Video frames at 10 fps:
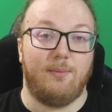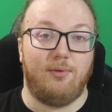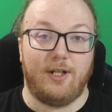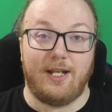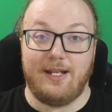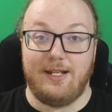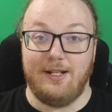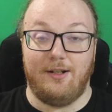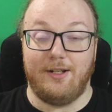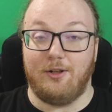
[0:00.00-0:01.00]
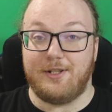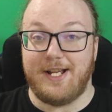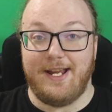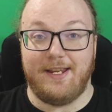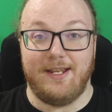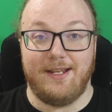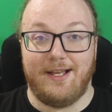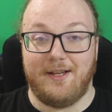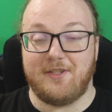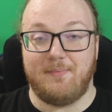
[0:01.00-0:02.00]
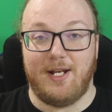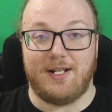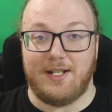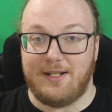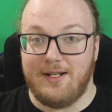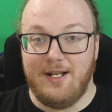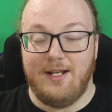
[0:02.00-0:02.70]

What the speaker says: play a healing or tanking aspect and